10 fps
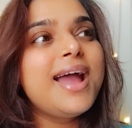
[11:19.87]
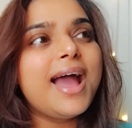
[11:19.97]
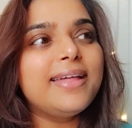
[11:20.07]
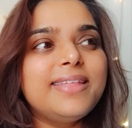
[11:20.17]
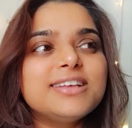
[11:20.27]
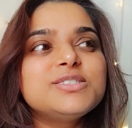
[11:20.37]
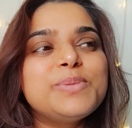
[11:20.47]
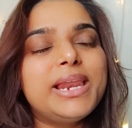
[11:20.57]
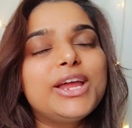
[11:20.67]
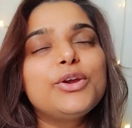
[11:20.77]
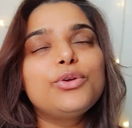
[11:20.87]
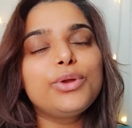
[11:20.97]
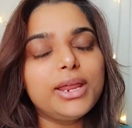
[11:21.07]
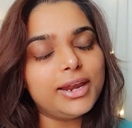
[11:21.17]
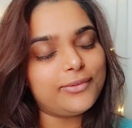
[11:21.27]
and they are smelling
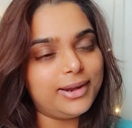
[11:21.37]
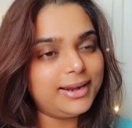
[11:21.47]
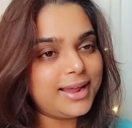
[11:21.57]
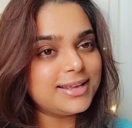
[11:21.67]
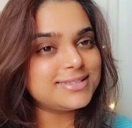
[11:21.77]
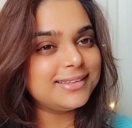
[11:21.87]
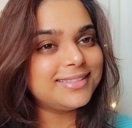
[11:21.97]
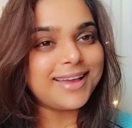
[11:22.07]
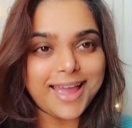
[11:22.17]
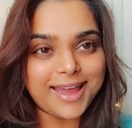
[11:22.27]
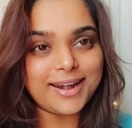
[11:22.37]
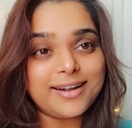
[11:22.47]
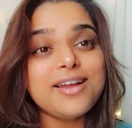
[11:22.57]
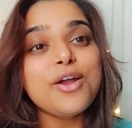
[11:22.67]
really nice in the air